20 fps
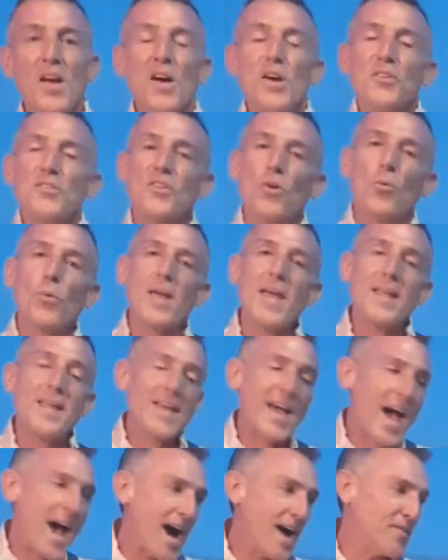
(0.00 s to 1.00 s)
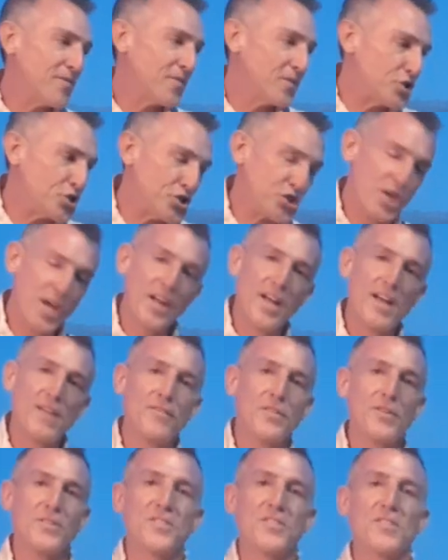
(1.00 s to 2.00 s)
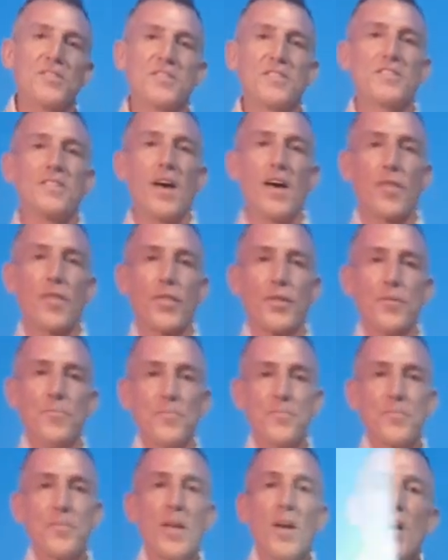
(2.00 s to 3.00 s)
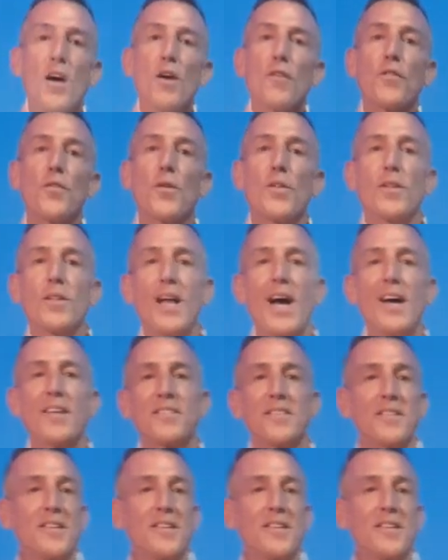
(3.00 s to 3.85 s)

So we have Jedi versus Seth for the last